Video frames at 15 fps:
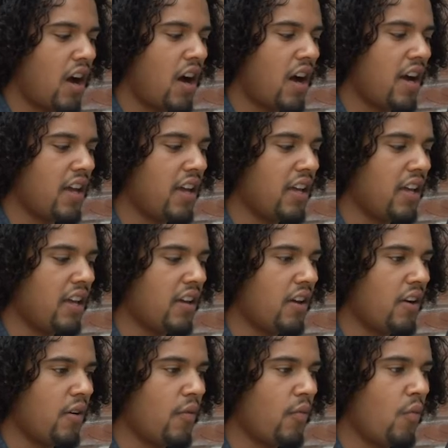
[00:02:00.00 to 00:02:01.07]
I
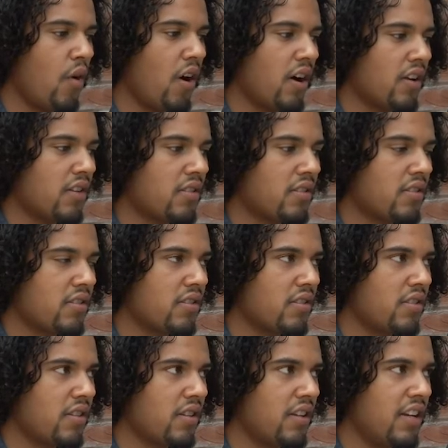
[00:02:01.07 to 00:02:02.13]

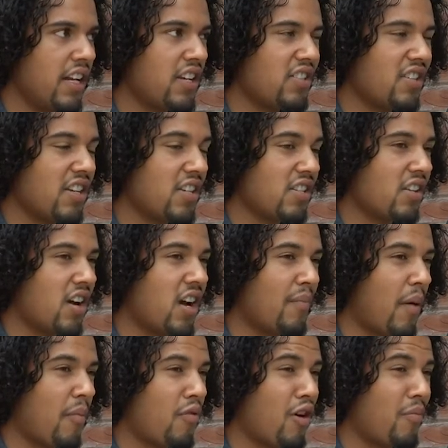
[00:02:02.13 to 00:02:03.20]
was literally starting
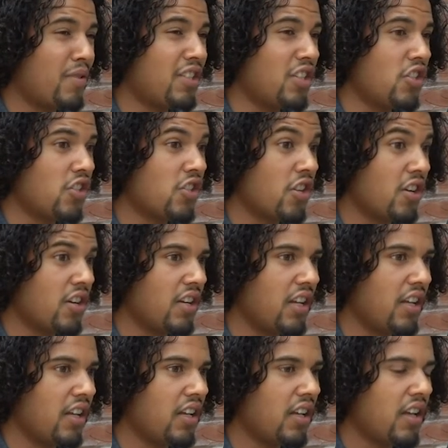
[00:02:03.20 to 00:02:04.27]
my property
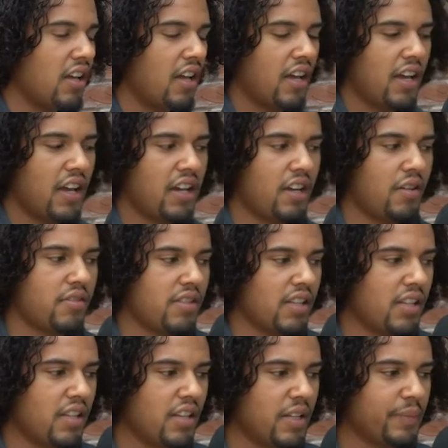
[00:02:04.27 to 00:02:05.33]
journey. And I was
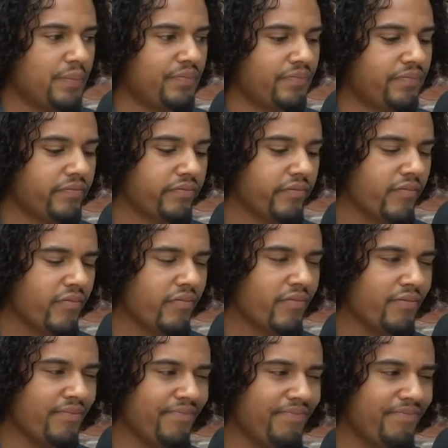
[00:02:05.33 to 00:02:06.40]
thinking,
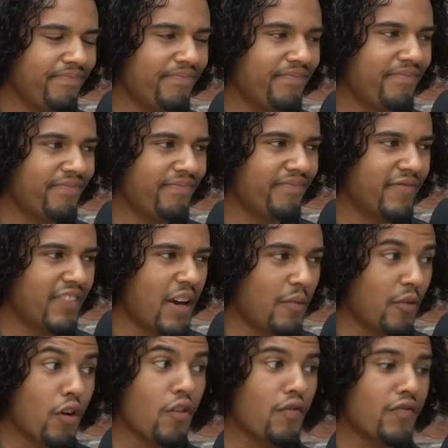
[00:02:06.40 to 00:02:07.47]

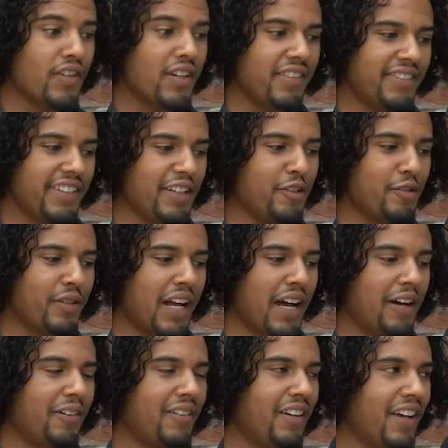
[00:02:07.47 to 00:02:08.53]
I'm going for the deal
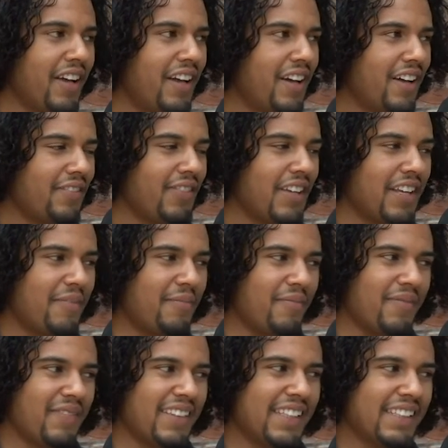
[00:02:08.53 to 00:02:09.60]
now. I'm thinking,
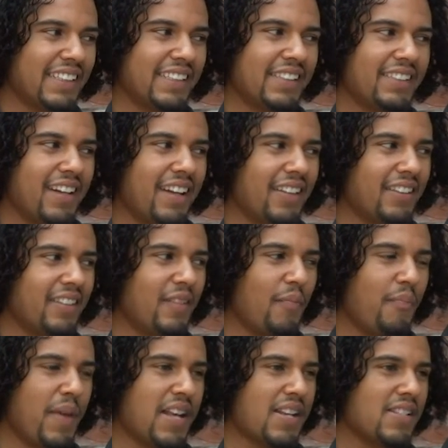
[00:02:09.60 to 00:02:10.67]
this is not the
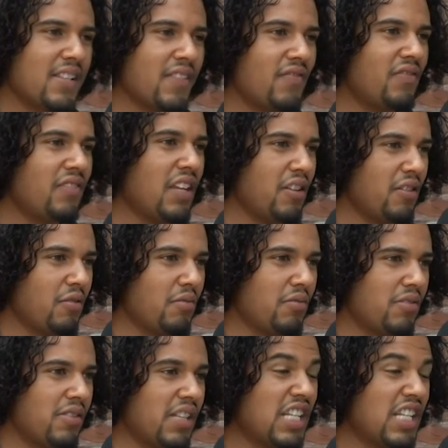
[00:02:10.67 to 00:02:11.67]
best of deals.